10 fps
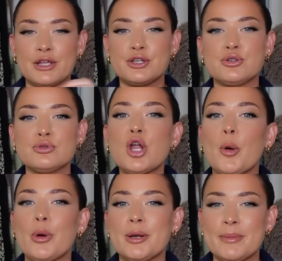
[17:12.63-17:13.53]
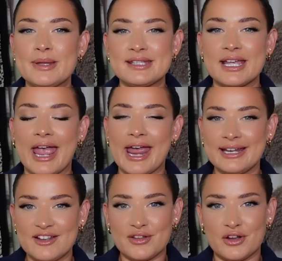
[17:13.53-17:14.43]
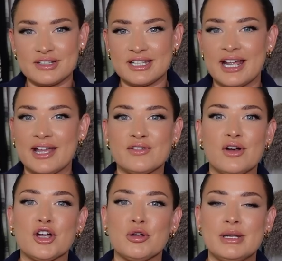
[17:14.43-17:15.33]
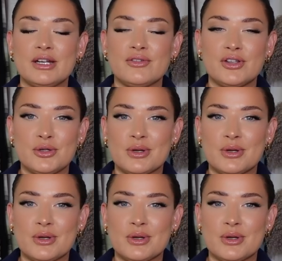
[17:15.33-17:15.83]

You do not want to be missing any of the content I've got coming for you